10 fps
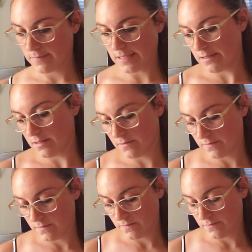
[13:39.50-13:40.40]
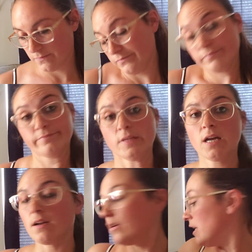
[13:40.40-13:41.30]
I
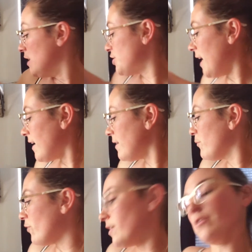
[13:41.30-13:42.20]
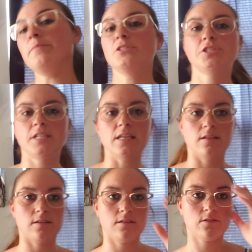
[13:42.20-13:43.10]
don't know. She had an embroidery
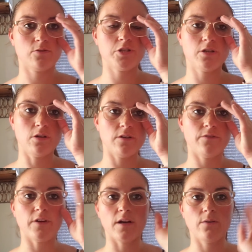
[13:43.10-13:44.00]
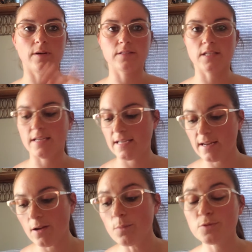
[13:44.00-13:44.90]
machine, so she could have very well done it. And
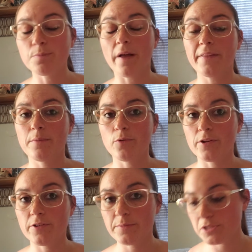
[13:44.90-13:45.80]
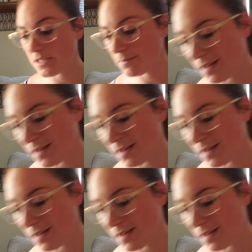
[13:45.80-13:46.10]
I almost bought the embroidery machine,